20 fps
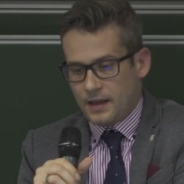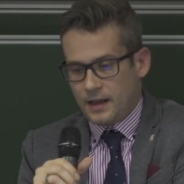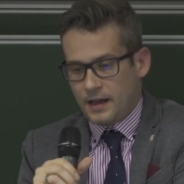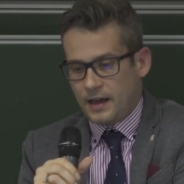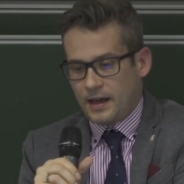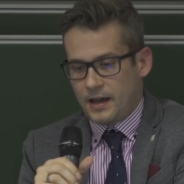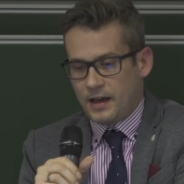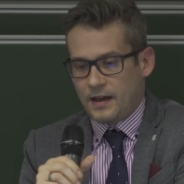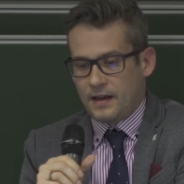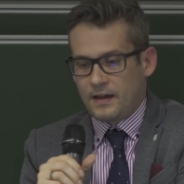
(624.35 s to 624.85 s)

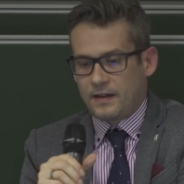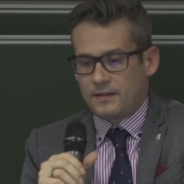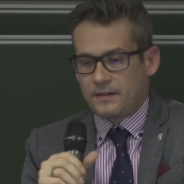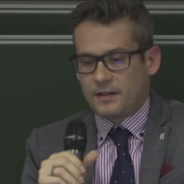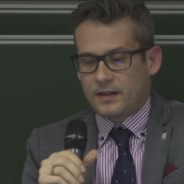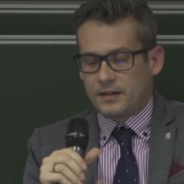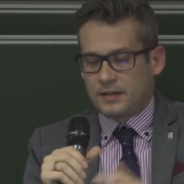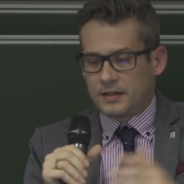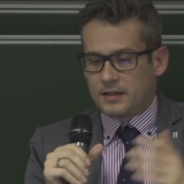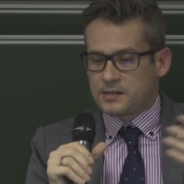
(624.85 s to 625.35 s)

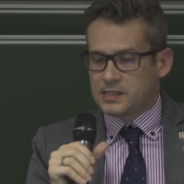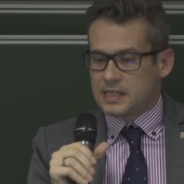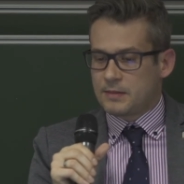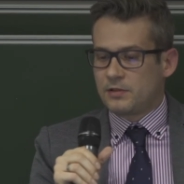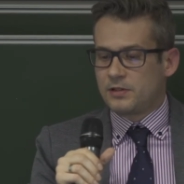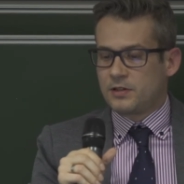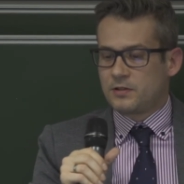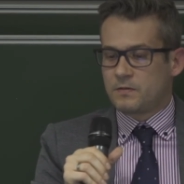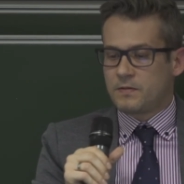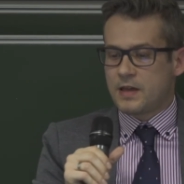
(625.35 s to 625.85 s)
In a
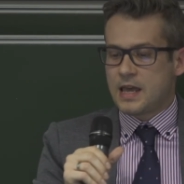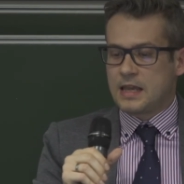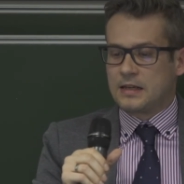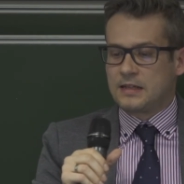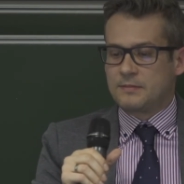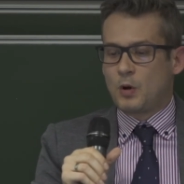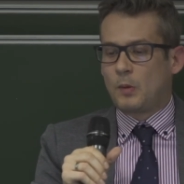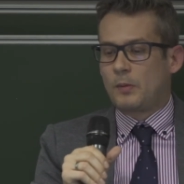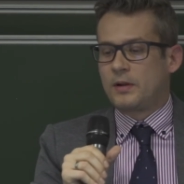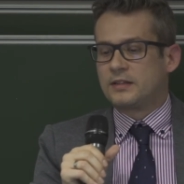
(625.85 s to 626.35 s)
similar vein,
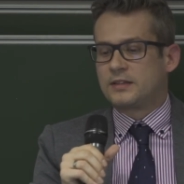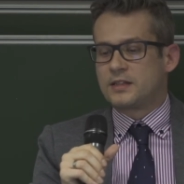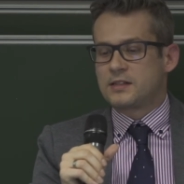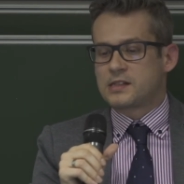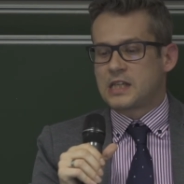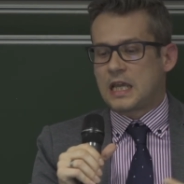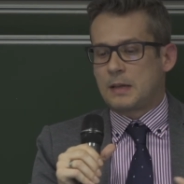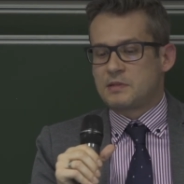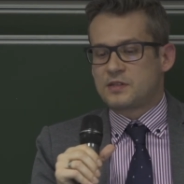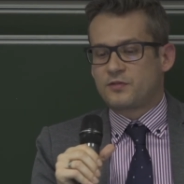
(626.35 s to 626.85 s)
the mobility
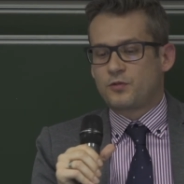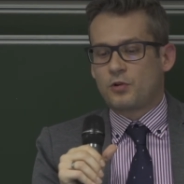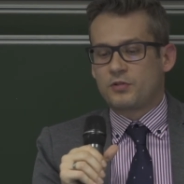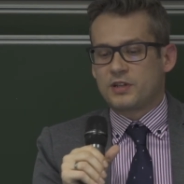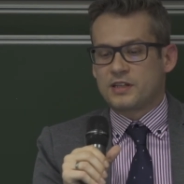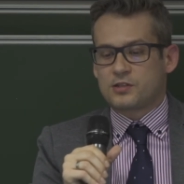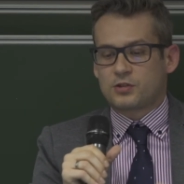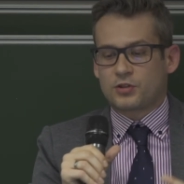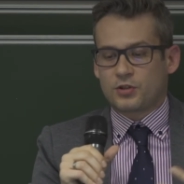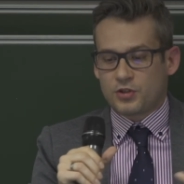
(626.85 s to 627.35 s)
schemes for
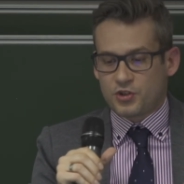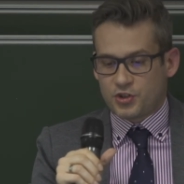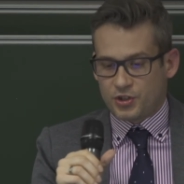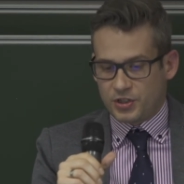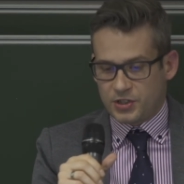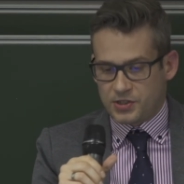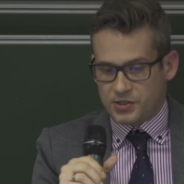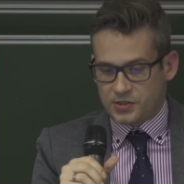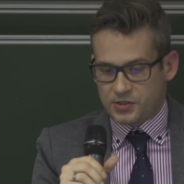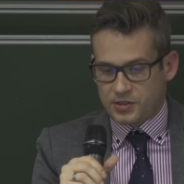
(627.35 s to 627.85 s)

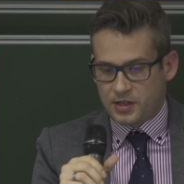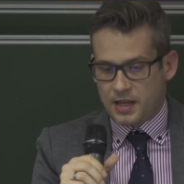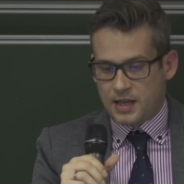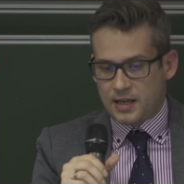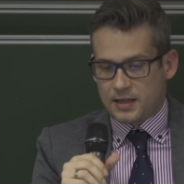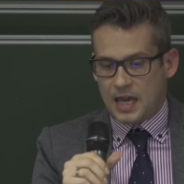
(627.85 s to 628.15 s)
researchers